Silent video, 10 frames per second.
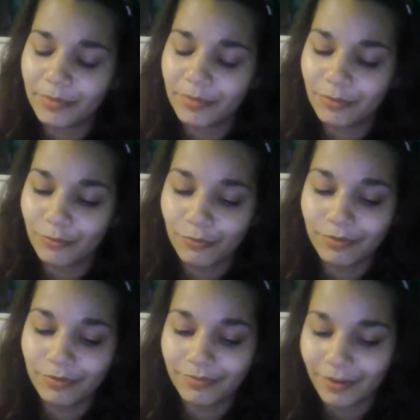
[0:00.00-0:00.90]
through
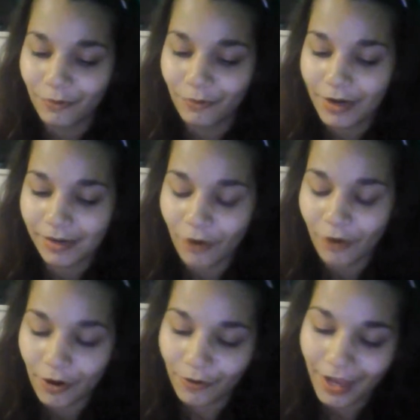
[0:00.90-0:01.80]
the cruddy
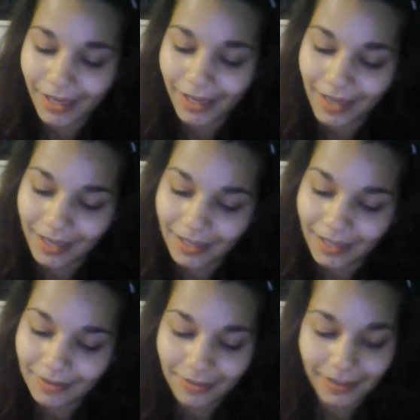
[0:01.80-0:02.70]
dark rain and
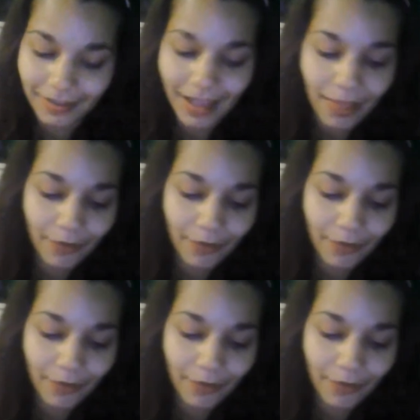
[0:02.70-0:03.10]
into the yellow